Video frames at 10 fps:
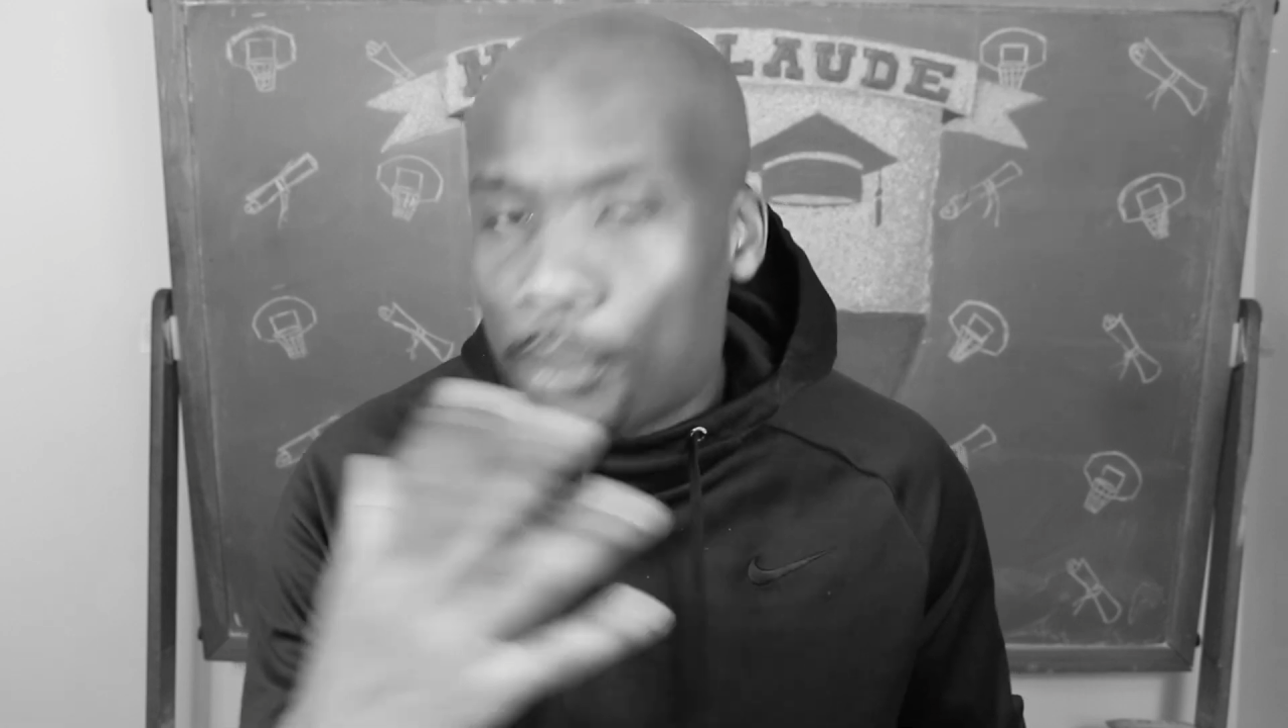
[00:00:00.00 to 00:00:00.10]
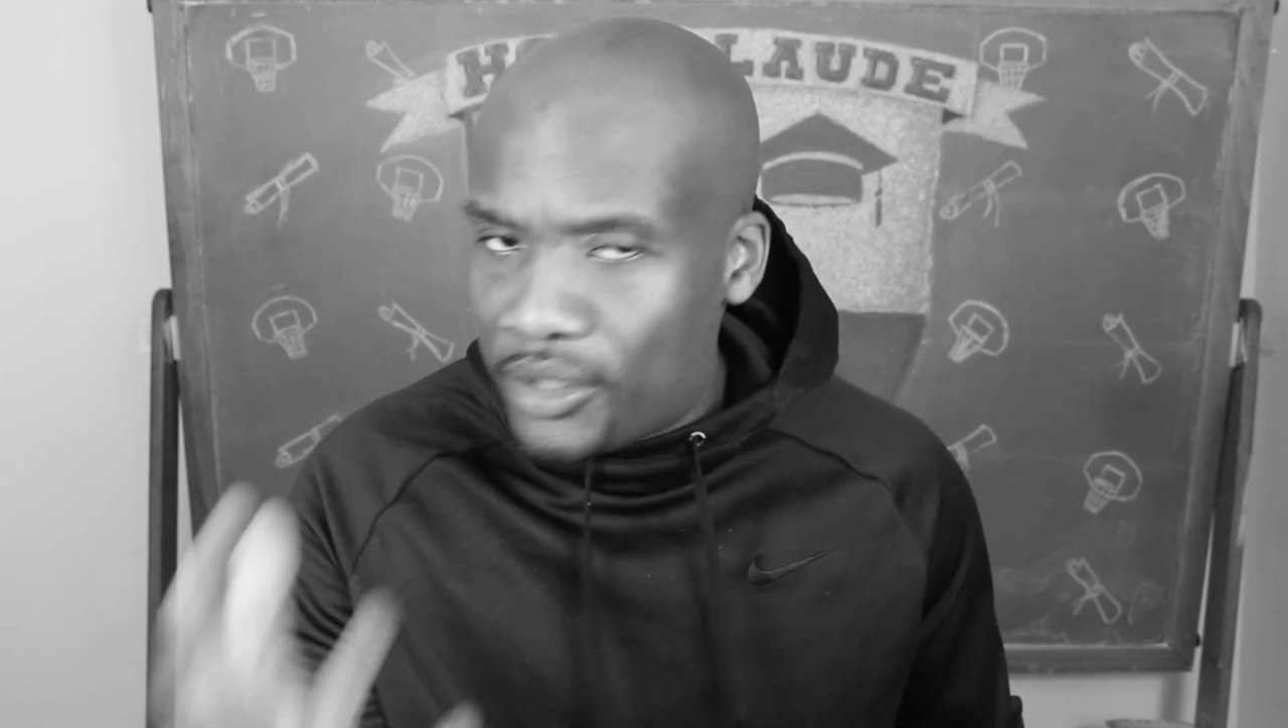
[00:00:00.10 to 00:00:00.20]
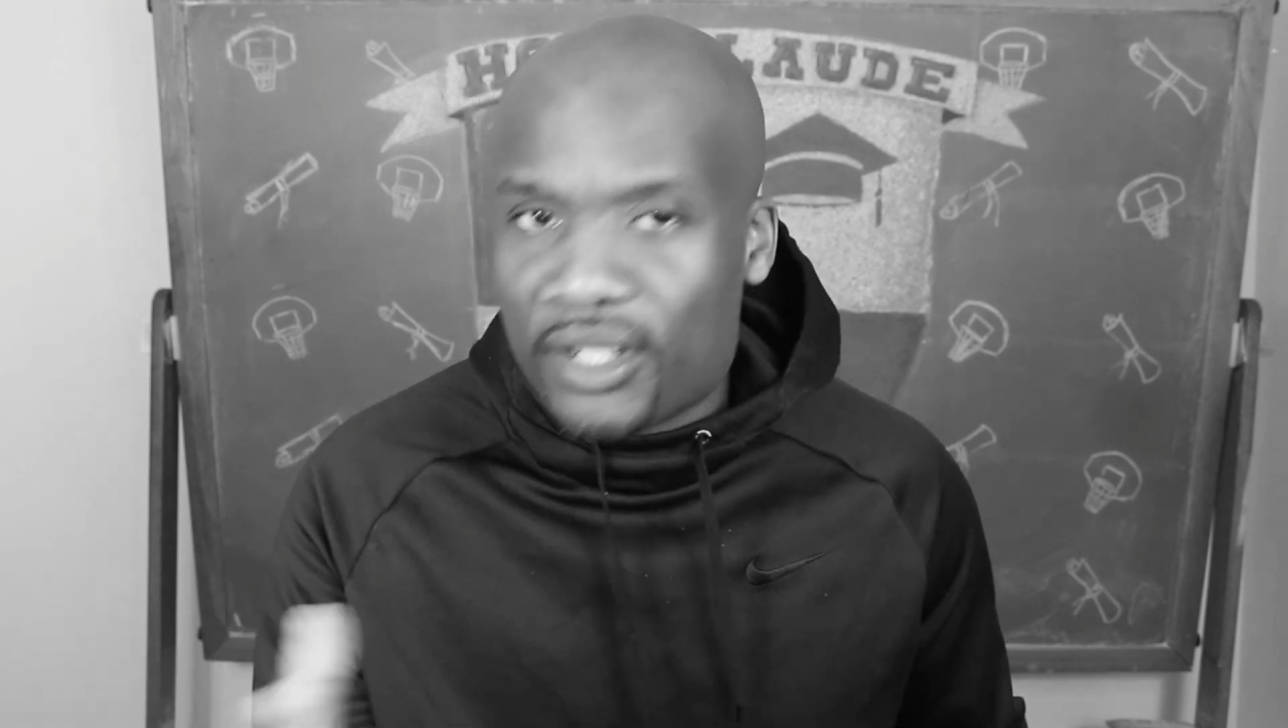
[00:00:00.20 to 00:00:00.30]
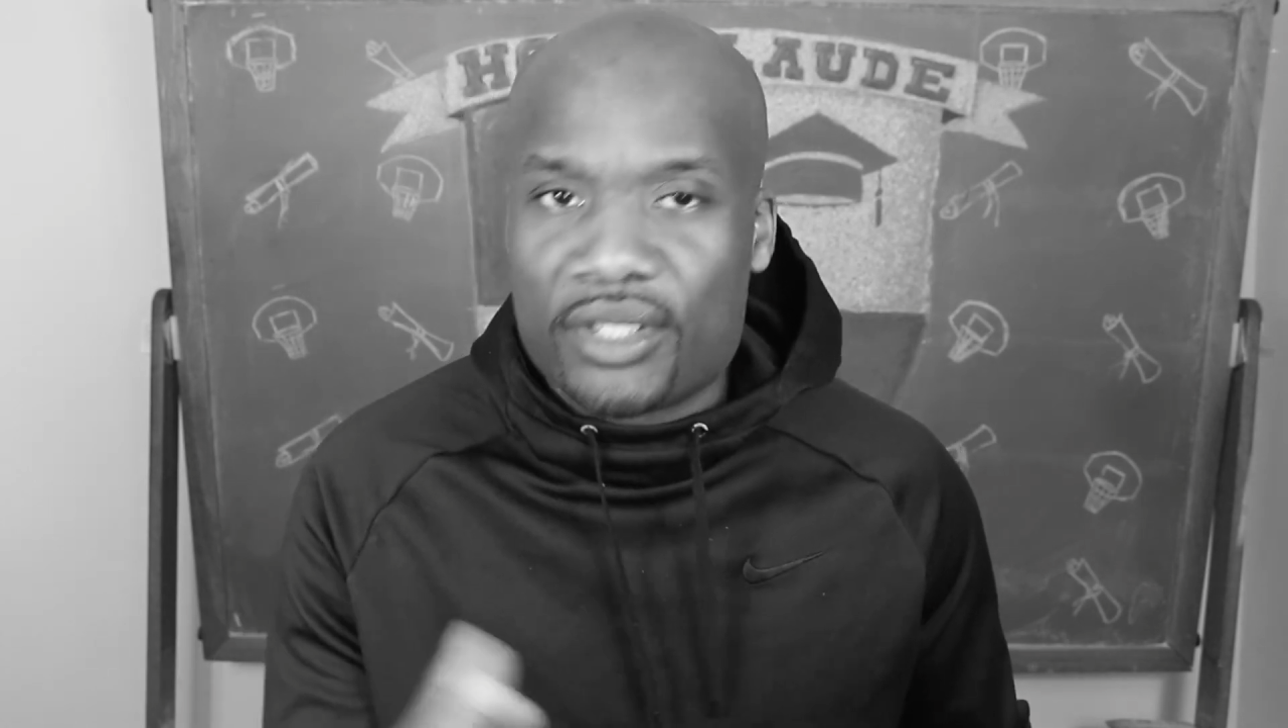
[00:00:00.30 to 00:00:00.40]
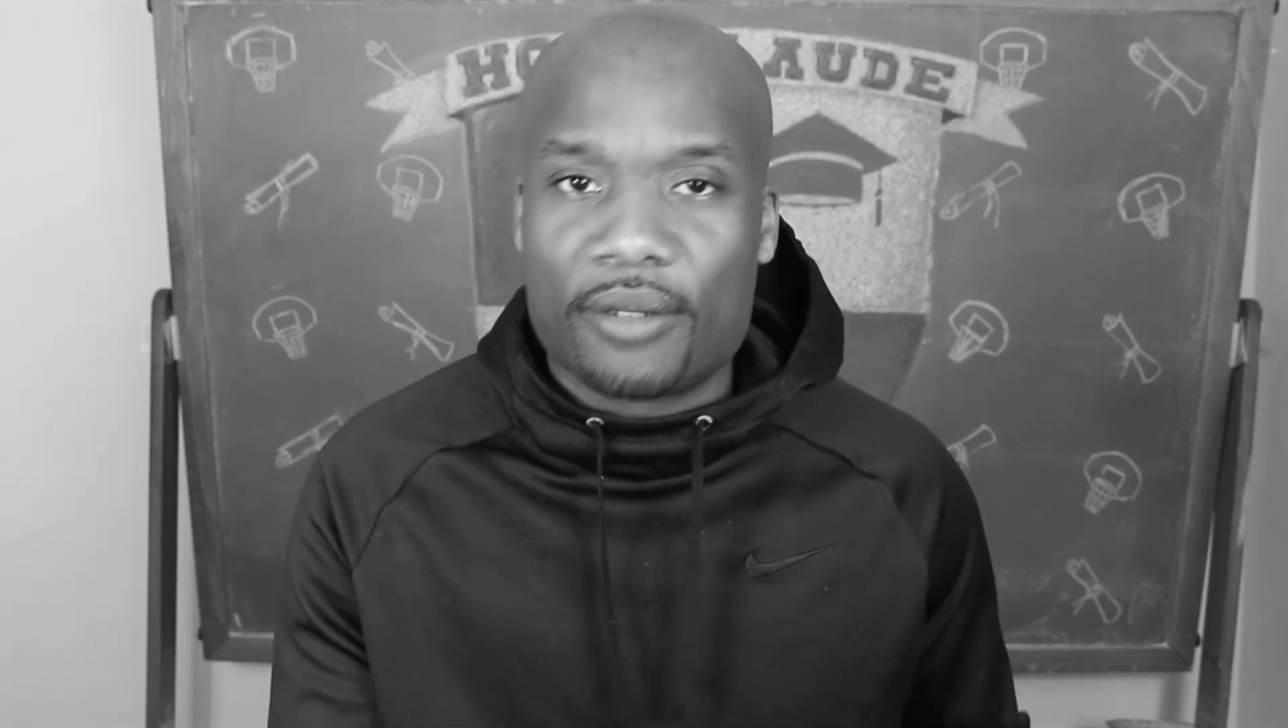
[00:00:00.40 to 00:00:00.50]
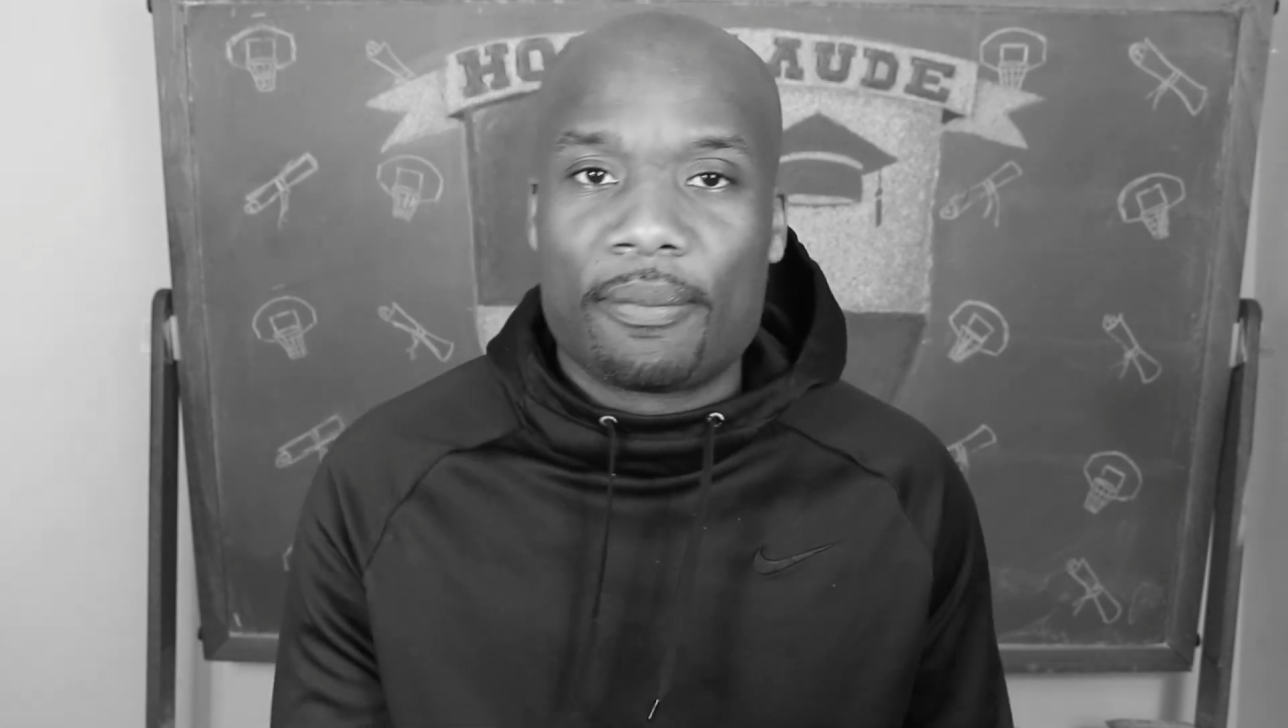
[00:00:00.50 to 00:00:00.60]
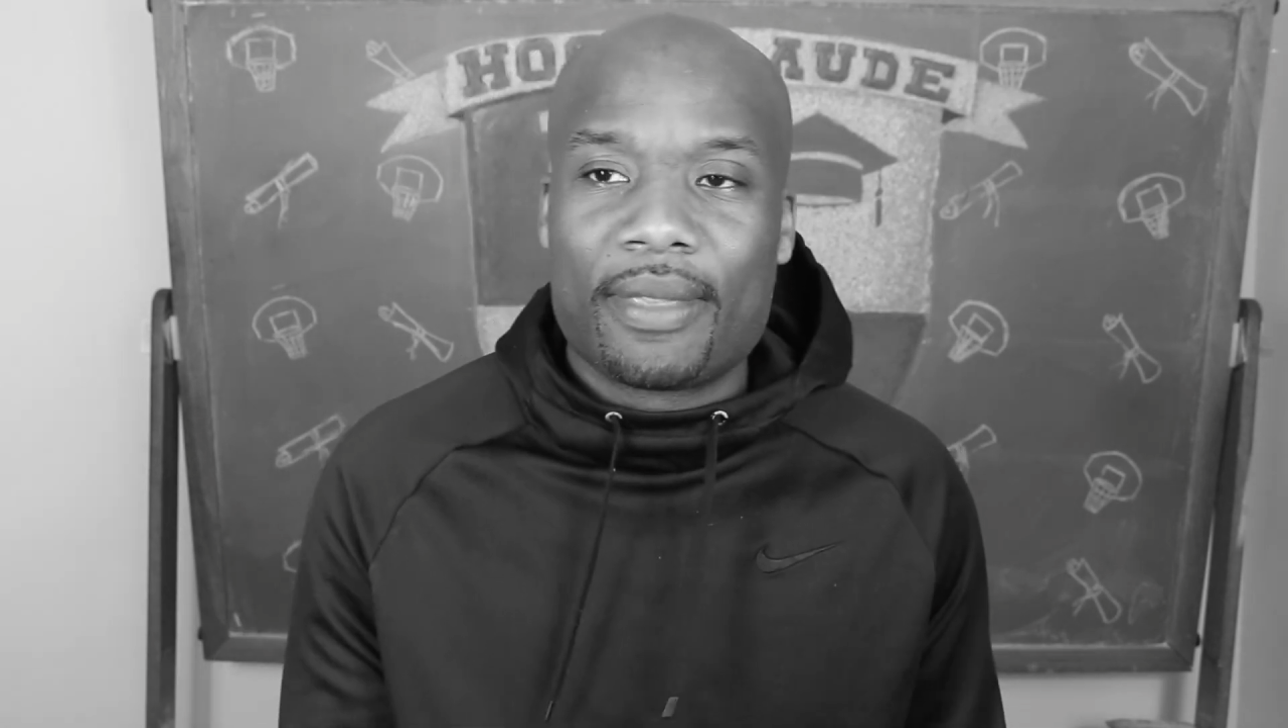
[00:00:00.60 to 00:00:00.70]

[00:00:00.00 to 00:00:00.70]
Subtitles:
position.